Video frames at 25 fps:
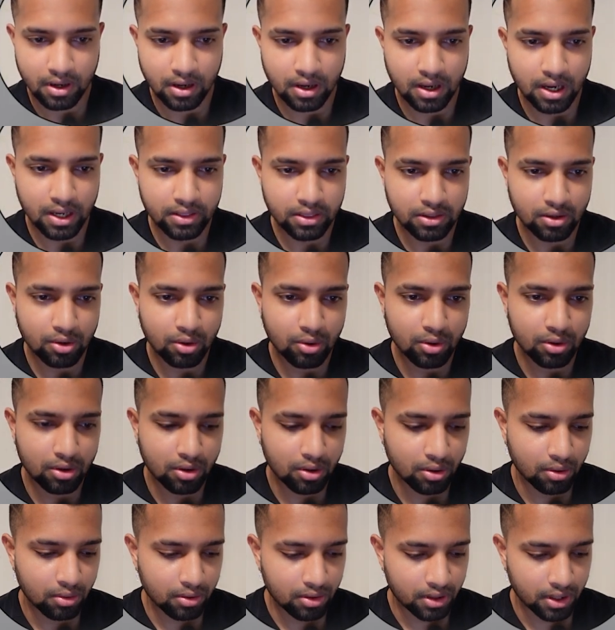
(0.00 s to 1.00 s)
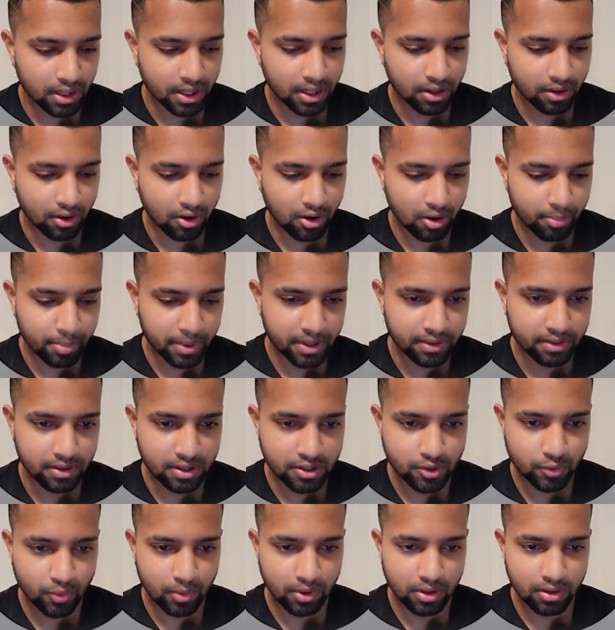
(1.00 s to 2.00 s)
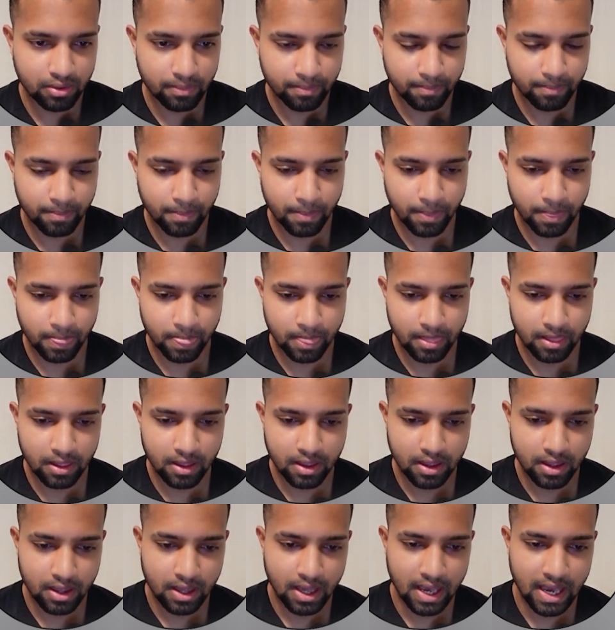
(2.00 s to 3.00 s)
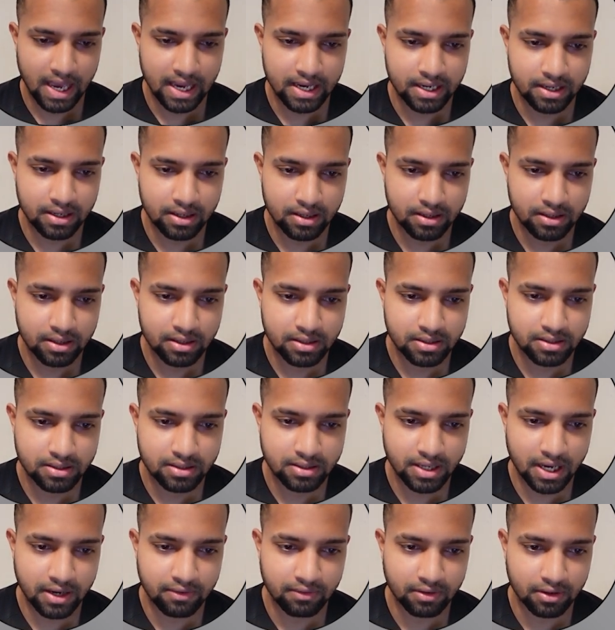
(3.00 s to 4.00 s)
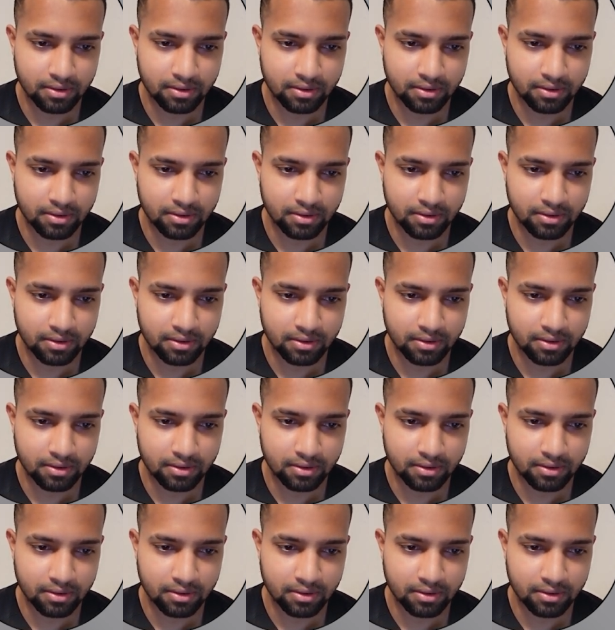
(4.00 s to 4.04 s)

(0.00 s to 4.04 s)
Cut the whole code and copy this one and save